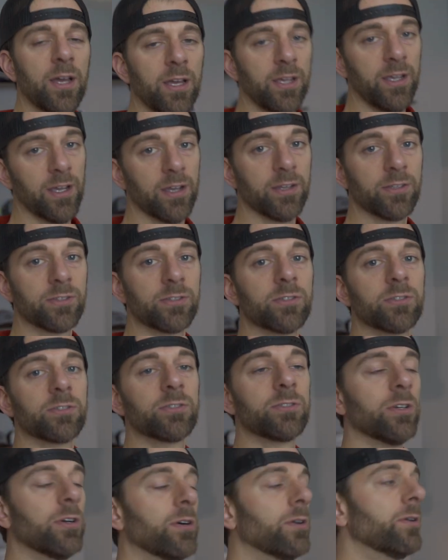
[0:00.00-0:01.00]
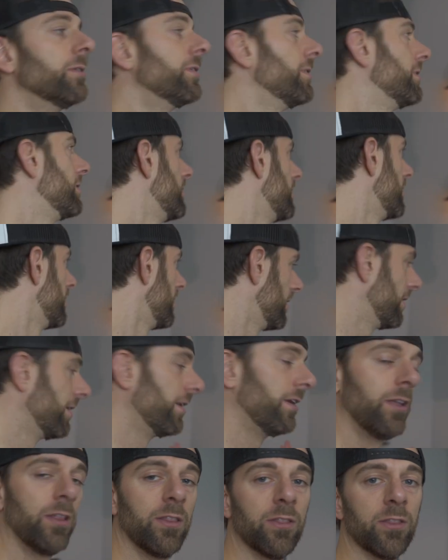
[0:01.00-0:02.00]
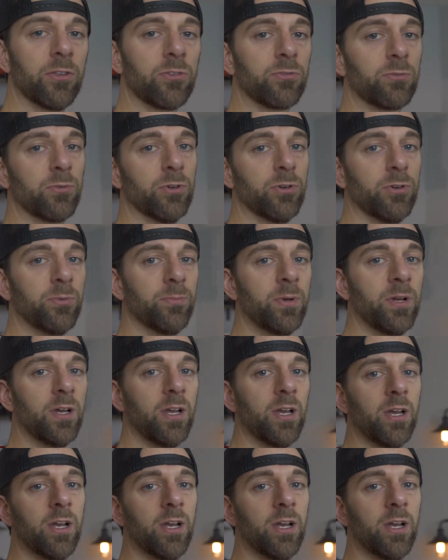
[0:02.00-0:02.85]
Hey guys, so this room